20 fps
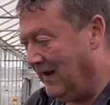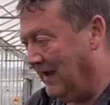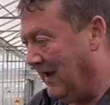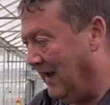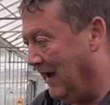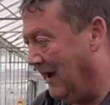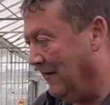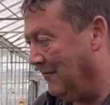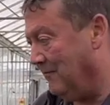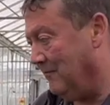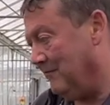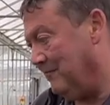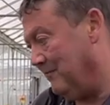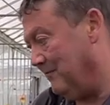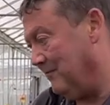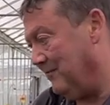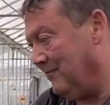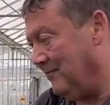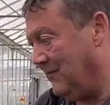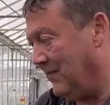
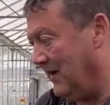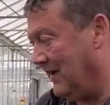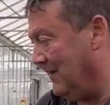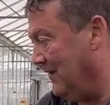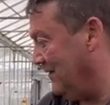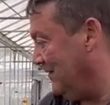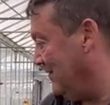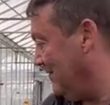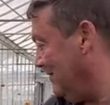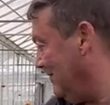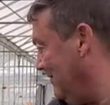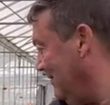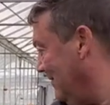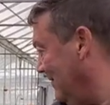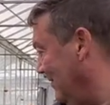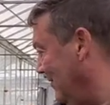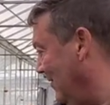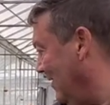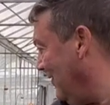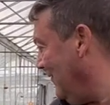But as
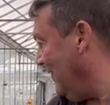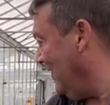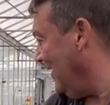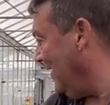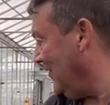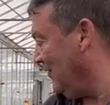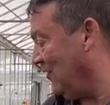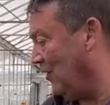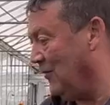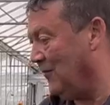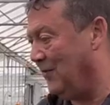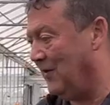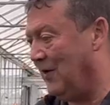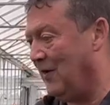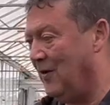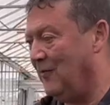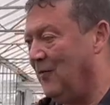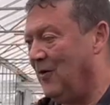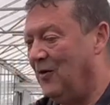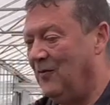not everything's open at
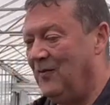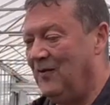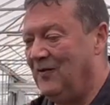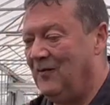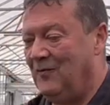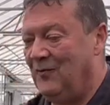the moment,